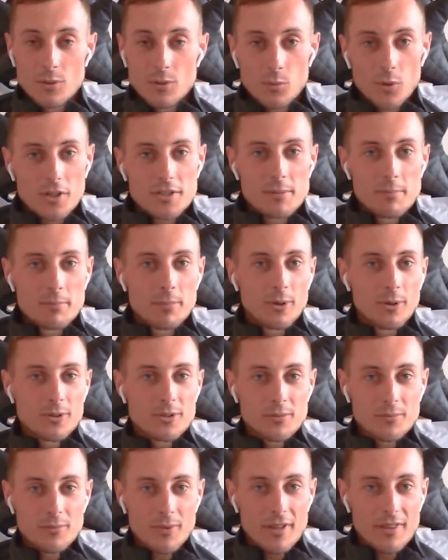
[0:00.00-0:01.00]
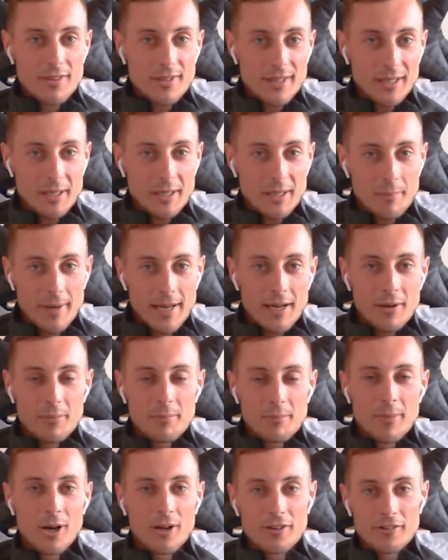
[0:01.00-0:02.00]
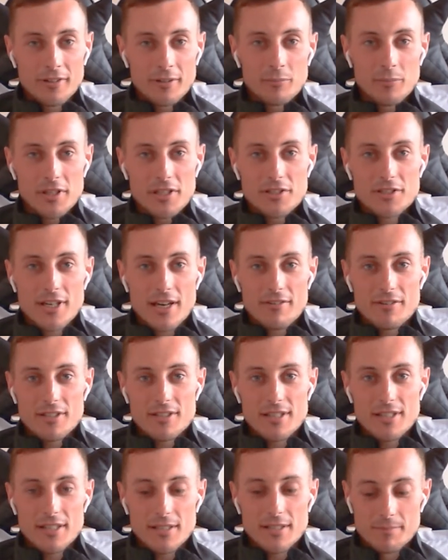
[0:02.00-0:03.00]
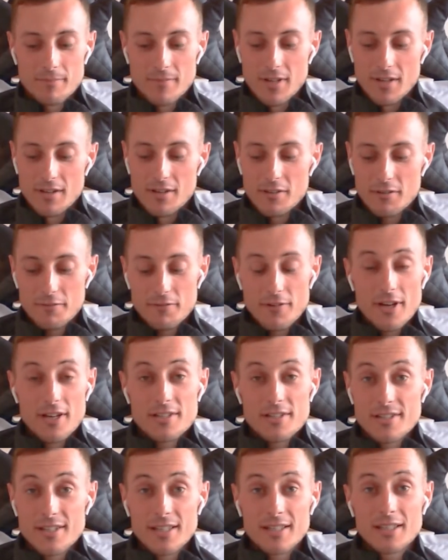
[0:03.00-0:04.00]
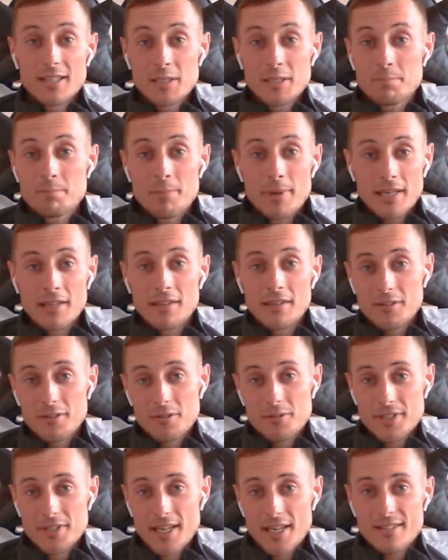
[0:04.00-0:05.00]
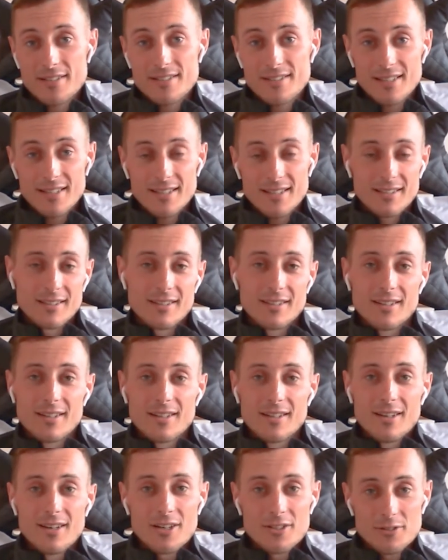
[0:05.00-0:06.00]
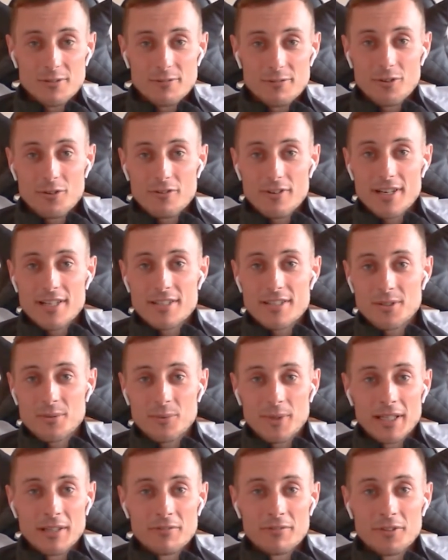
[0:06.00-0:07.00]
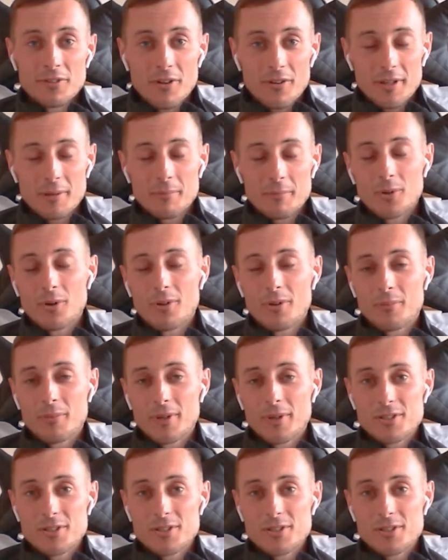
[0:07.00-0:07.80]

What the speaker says: So what's important when thinking about partnering with a charity? First thing is be enthusiastic. As a fundraiser, we love nothing more than